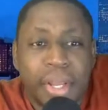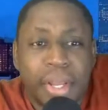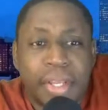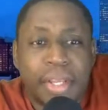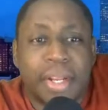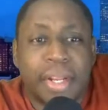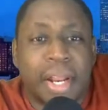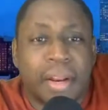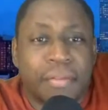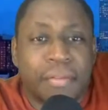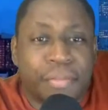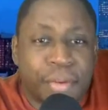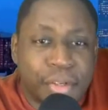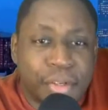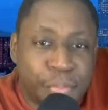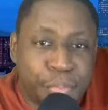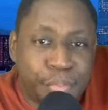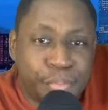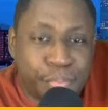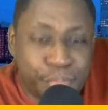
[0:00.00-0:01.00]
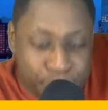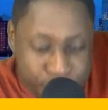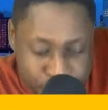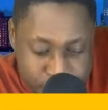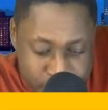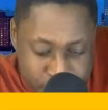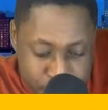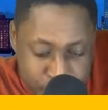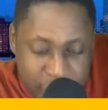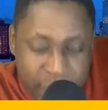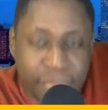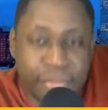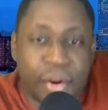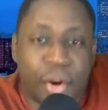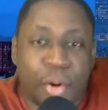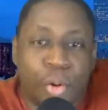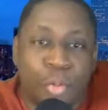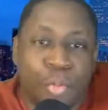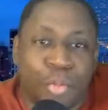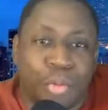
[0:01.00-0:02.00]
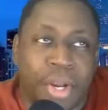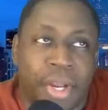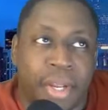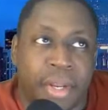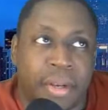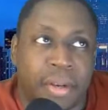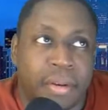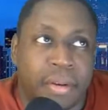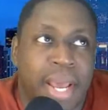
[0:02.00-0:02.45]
You're not the first my phone ring.